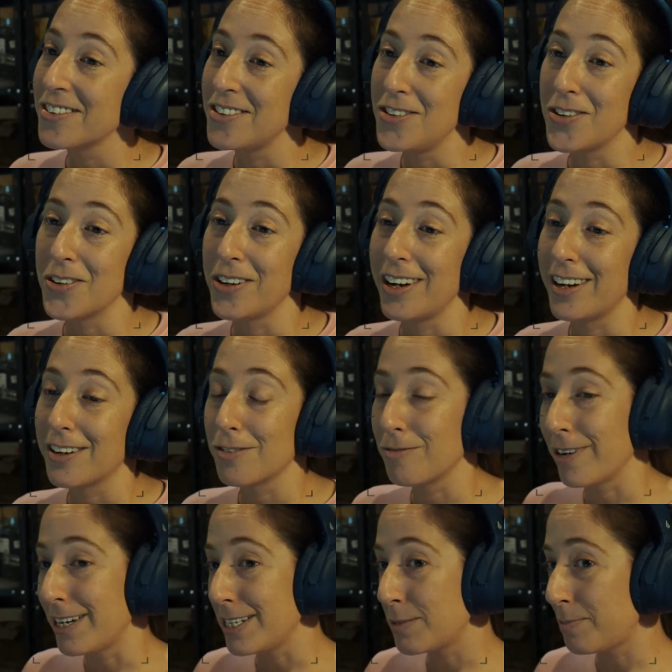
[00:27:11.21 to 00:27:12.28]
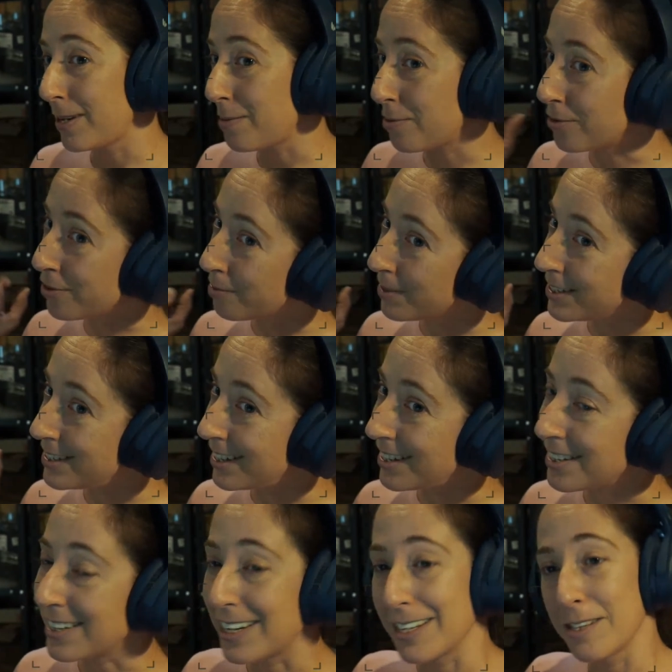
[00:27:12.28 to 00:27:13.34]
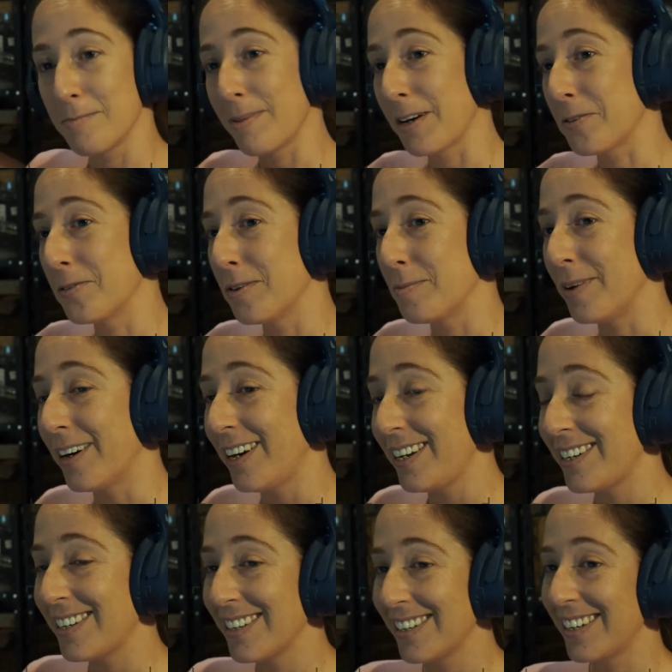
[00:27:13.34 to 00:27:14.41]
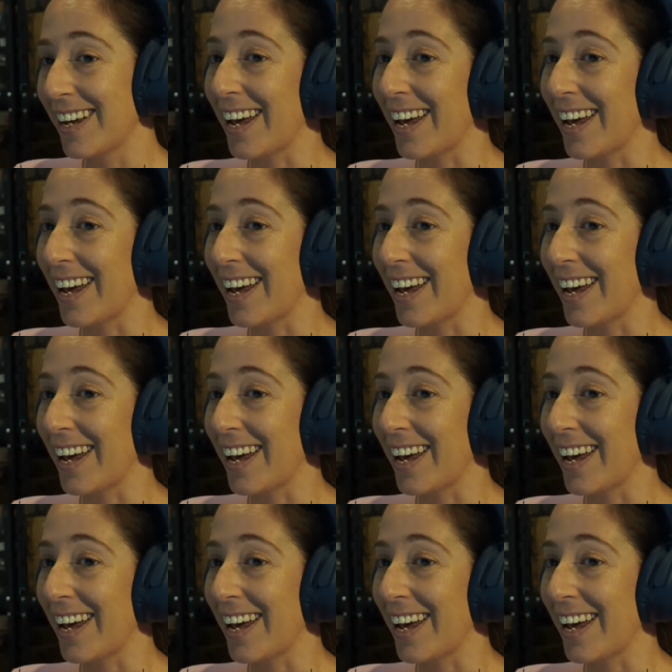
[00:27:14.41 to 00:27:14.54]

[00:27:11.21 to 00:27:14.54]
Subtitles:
know how to raise people from the dead and get them back on the bike.